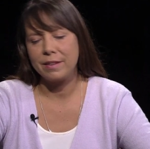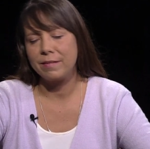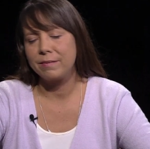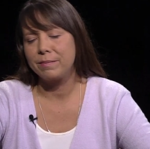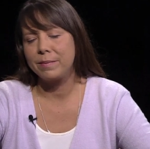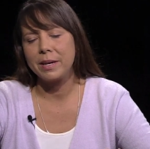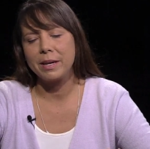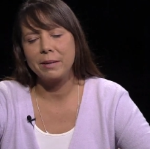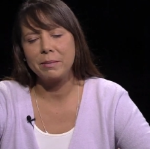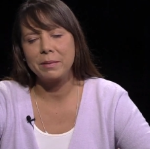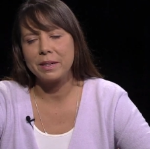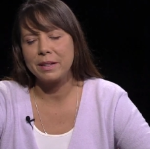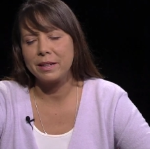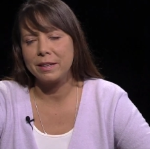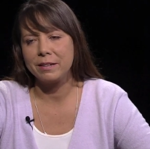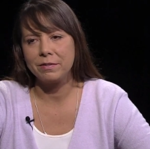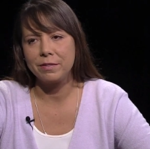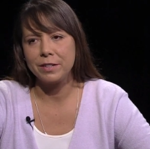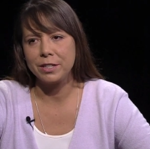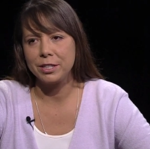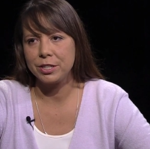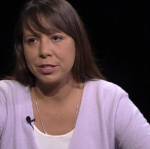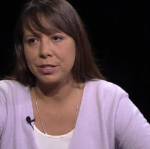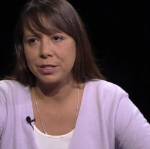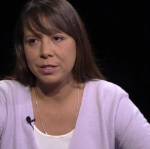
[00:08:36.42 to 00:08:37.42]
Public
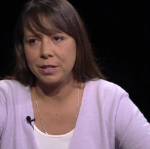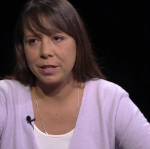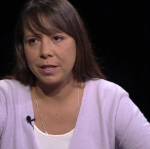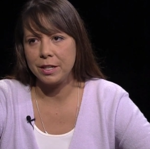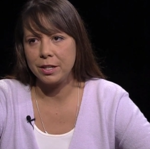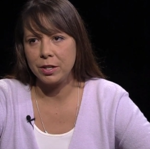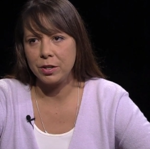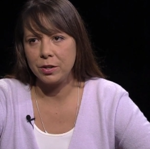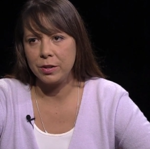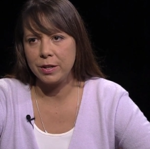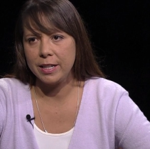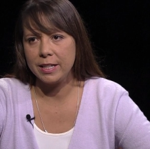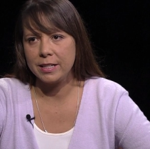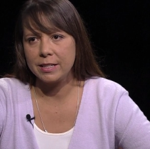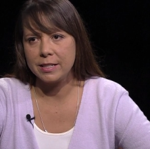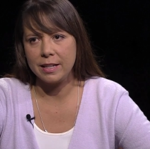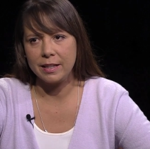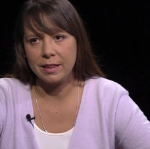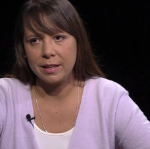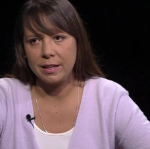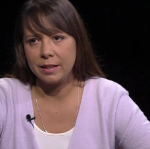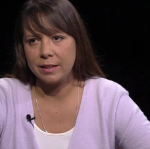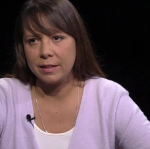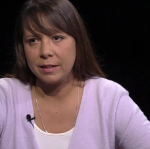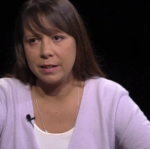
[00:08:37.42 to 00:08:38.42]
officials are unnoticed. I
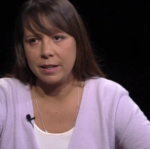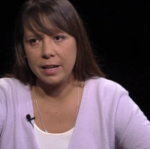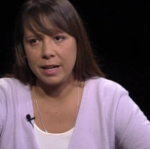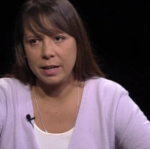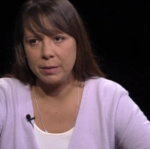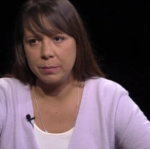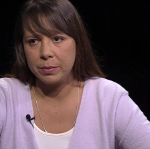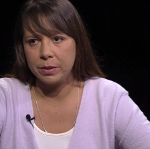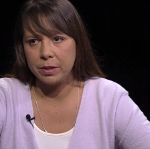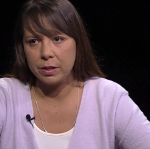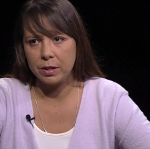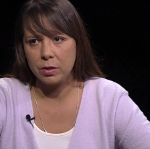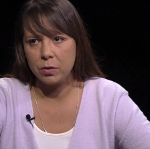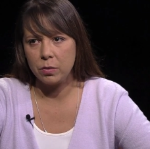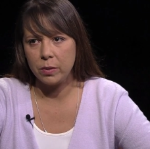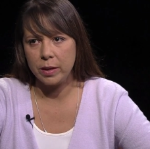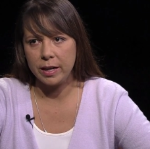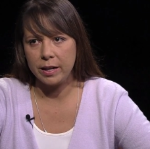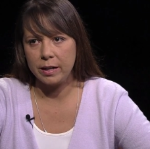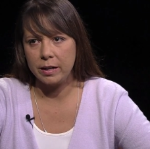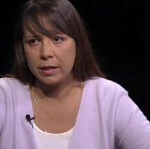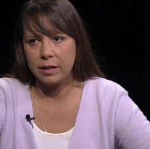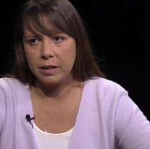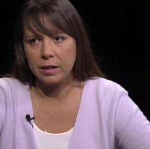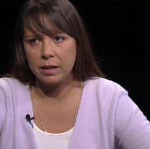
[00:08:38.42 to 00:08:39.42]
think they're hyper
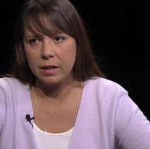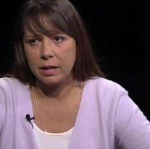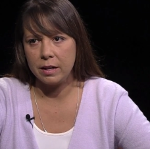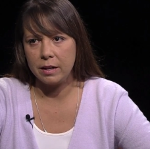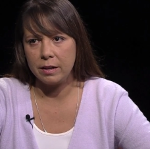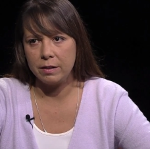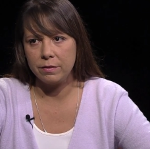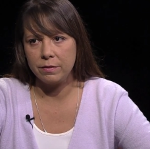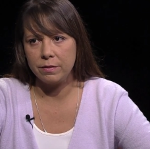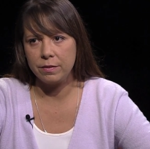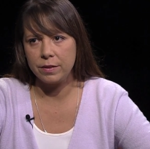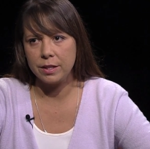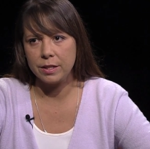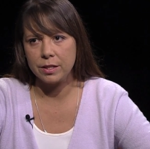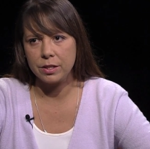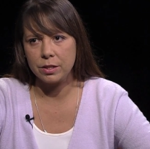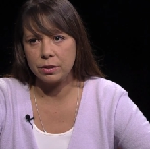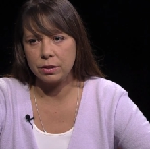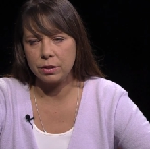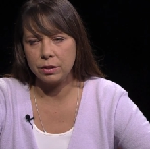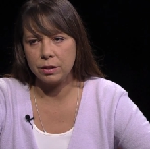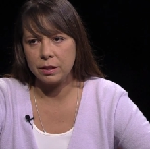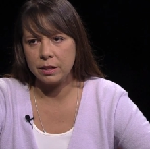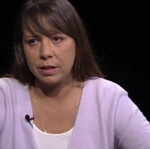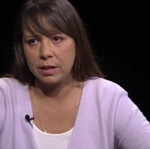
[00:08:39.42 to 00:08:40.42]
aware of the
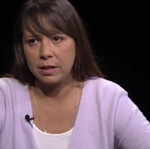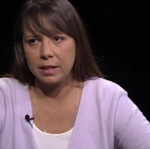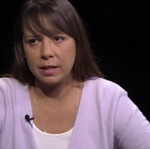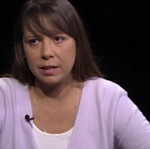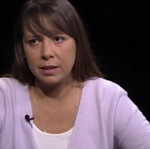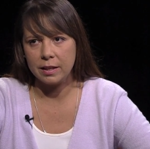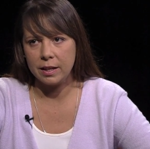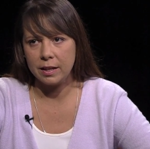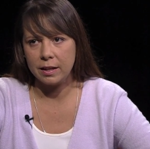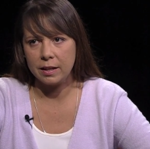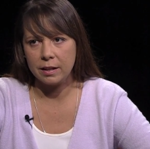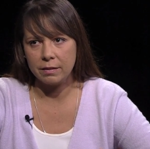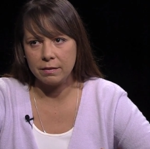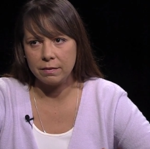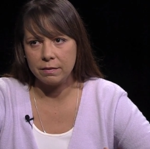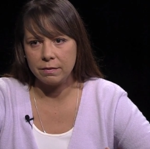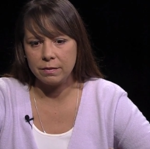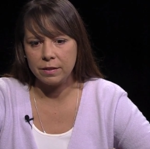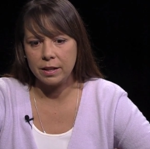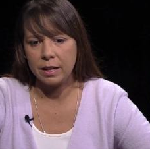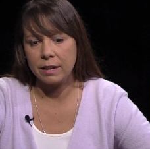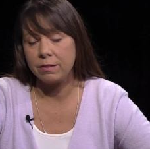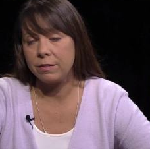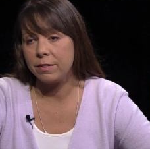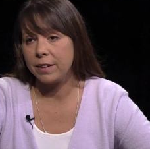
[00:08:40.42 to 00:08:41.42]
scrutiny that they can
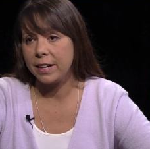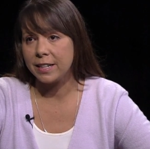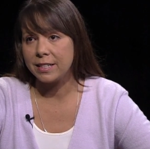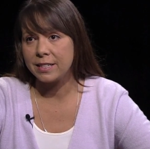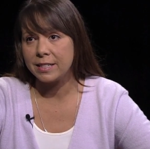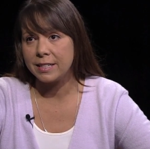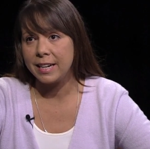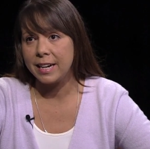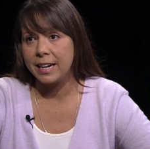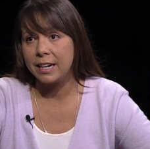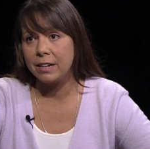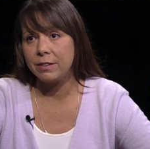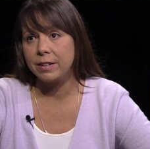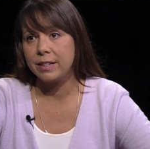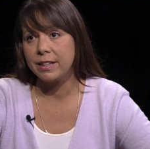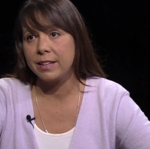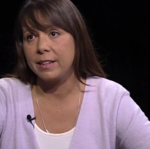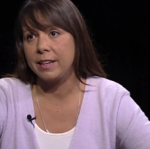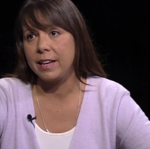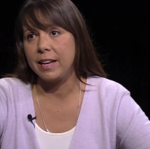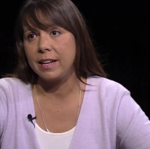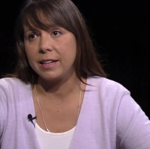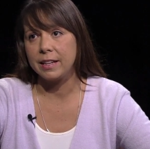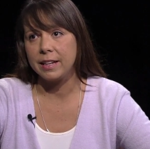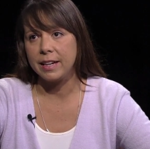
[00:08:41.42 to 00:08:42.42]
face now and the
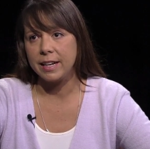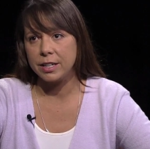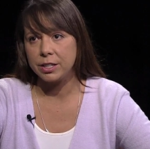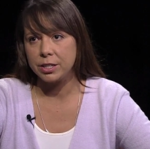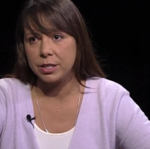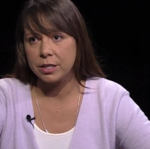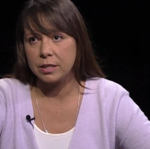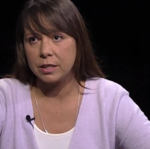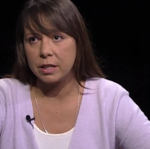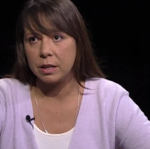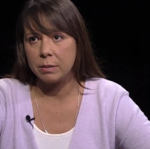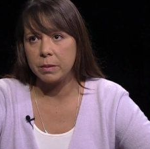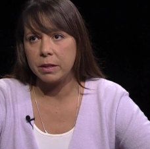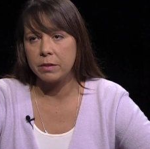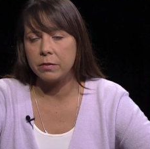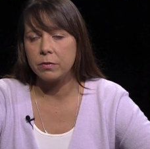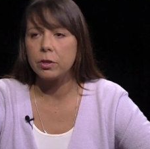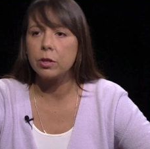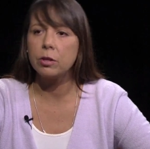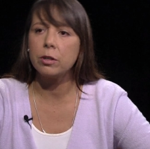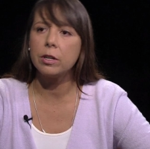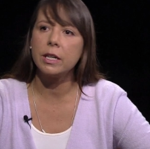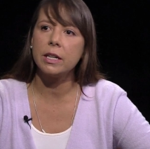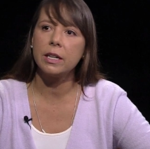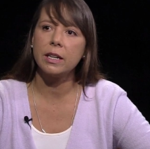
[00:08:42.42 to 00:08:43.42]
allegations coming
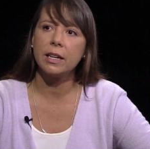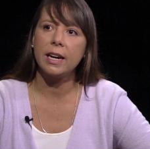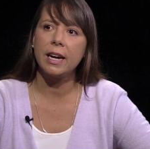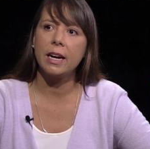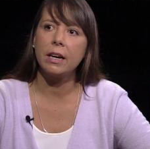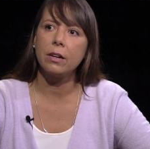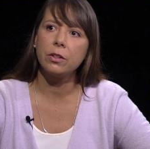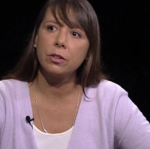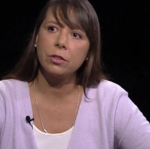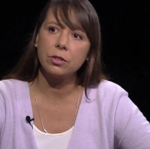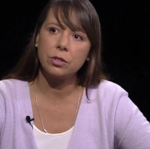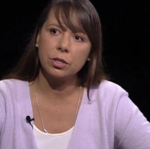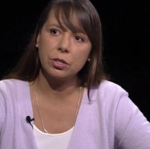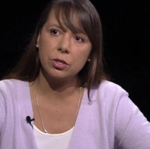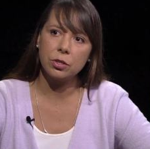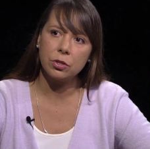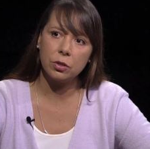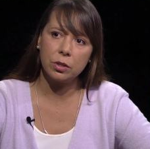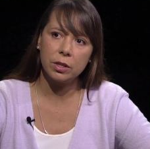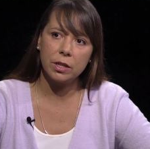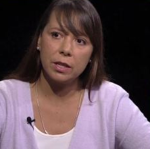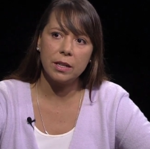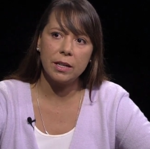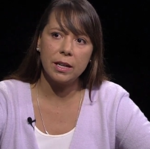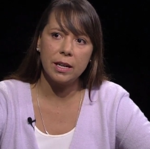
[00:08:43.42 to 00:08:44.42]
forward and how those are
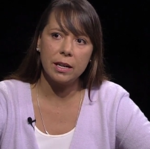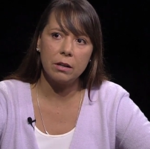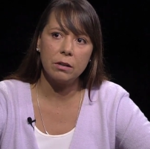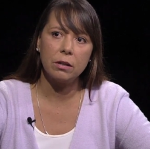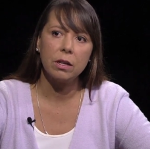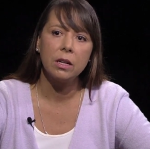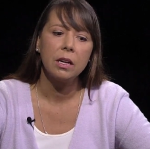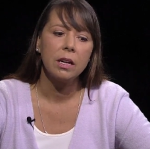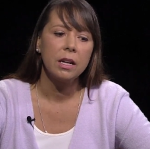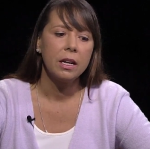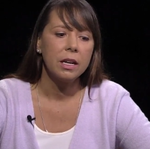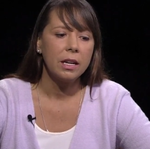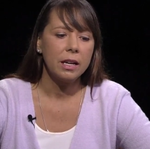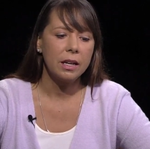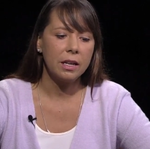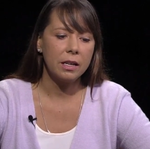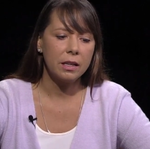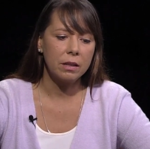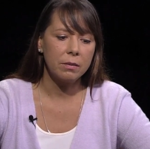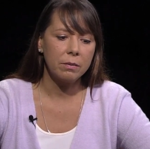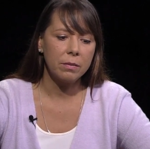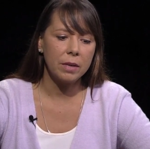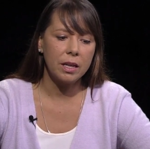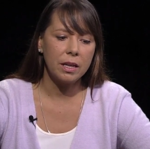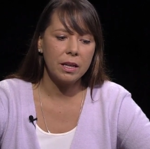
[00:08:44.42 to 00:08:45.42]
sorted out in
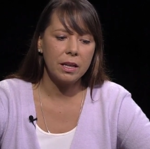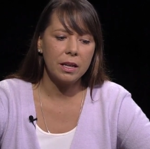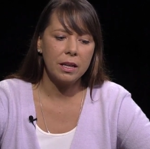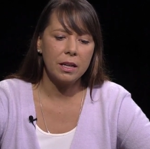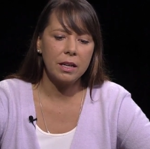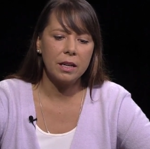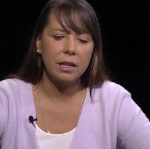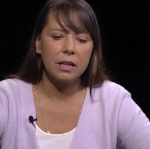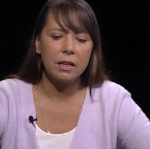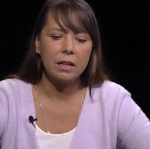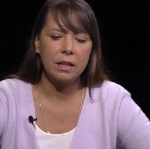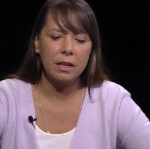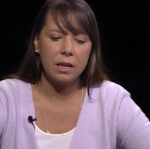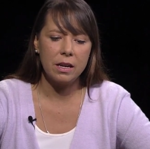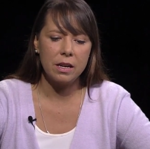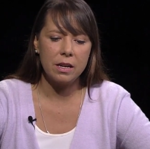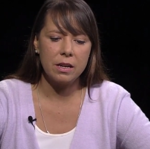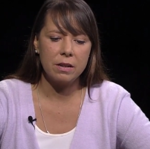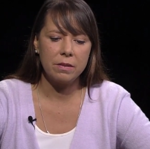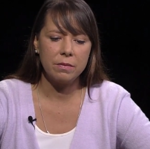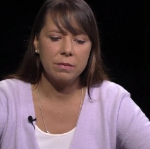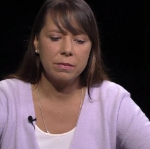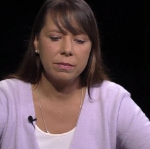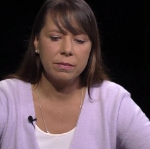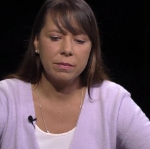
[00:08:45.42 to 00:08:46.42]
the media
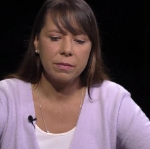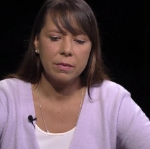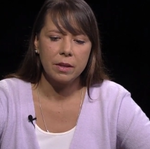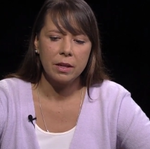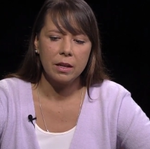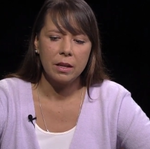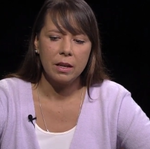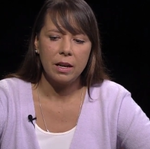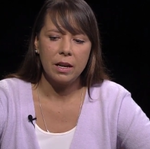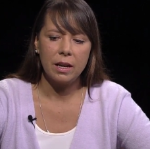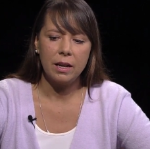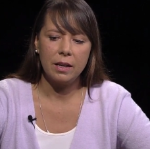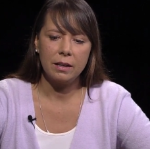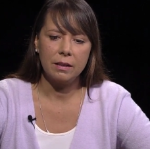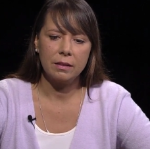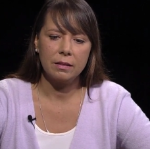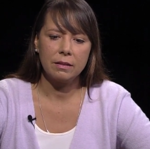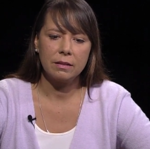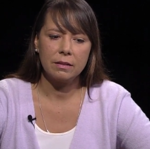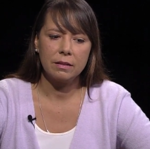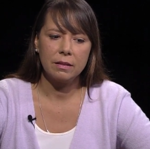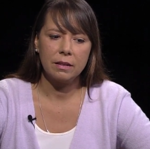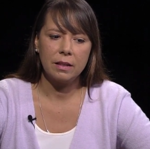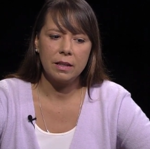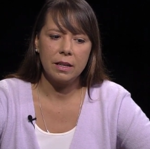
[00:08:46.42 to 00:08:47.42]

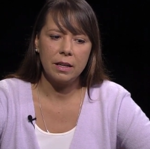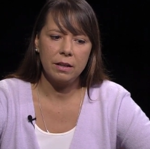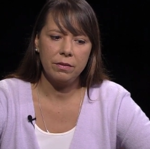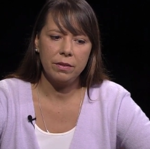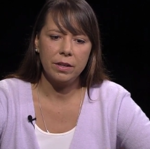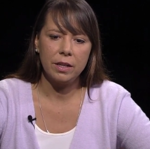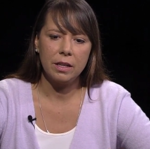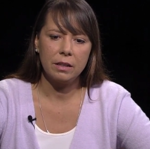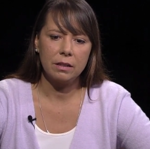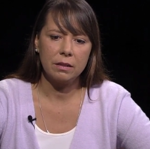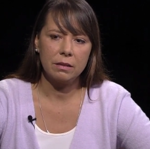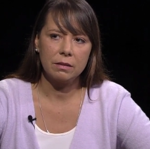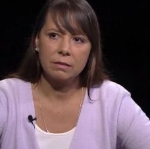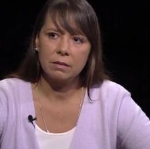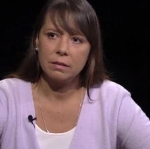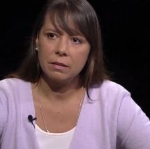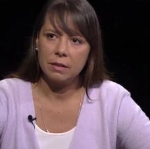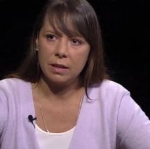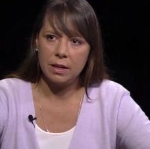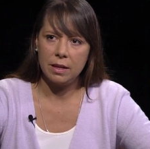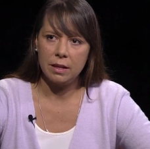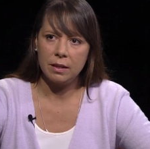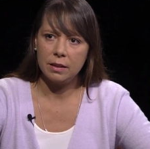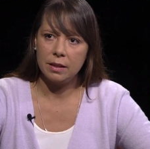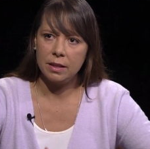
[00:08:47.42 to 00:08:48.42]
and given
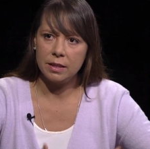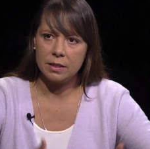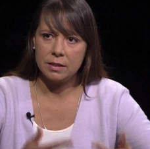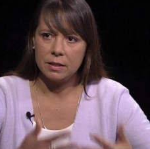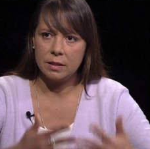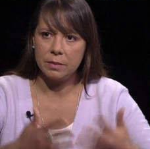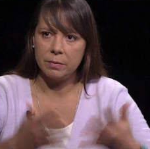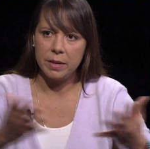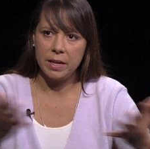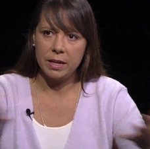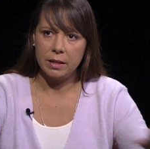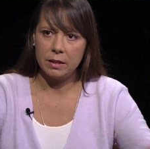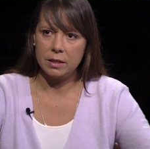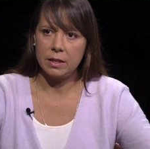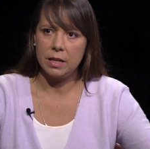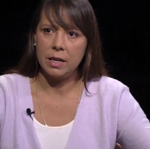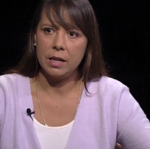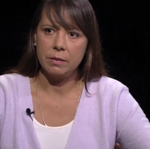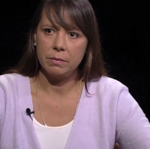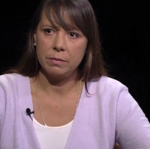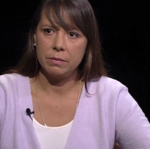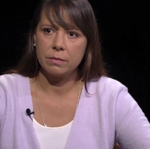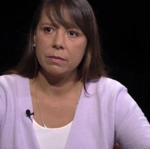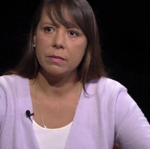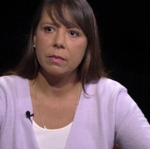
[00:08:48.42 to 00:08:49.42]
at least some
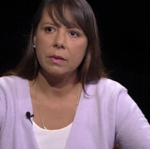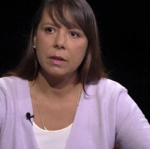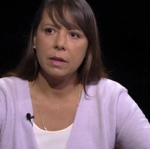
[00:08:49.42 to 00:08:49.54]
airtime.